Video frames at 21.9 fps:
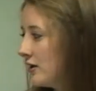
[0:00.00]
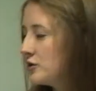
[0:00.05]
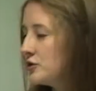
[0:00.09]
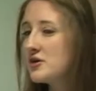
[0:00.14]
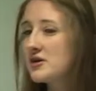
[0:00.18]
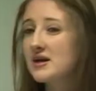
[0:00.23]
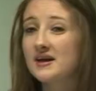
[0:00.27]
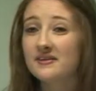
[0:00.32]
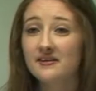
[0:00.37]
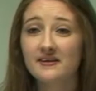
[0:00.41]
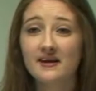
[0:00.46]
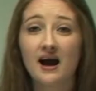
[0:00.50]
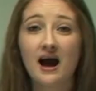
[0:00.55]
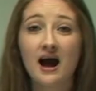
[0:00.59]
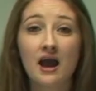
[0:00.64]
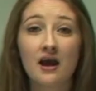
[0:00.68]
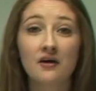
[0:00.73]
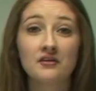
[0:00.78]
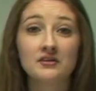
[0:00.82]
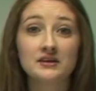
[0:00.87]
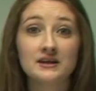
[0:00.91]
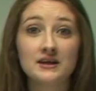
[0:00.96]
You get the
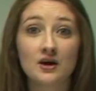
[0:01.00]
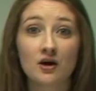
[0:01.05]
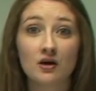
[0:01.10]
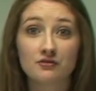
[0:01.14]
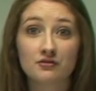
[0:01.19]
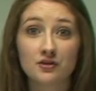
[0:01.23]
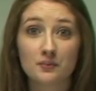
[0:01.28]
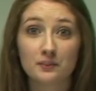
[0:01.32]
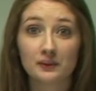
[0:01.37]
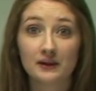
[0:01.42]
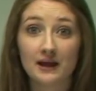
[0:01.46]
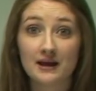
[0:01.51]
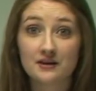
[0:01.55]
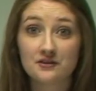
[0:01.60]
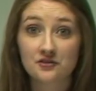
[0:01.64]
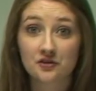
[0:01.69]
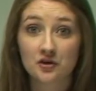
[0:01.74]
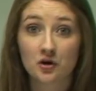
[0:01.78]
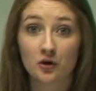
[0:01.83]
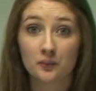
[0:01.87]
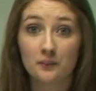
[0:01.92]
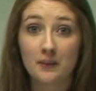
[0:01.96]
irony of the place
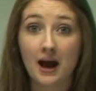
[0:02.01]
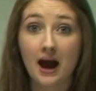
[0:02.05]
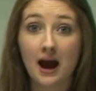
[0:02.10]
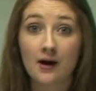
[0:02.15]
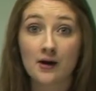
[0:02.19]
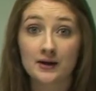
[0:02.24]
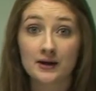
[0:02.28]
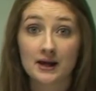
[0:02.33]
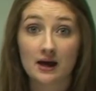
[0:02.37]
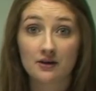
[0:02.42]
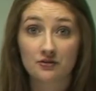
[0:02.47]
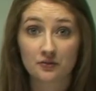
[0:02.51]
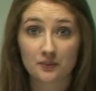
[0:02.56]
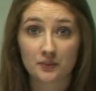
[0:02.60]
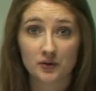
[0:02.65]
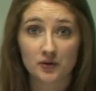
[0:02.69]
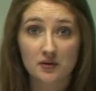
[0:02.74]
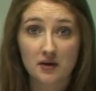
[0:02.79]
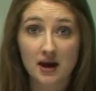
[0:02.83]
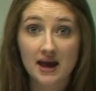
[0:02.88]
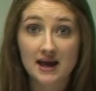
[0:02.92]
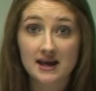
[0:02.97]
called Paradise
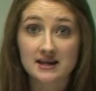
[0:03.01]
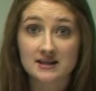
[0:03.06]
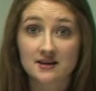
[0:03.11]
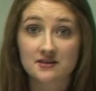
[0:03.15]
Parade.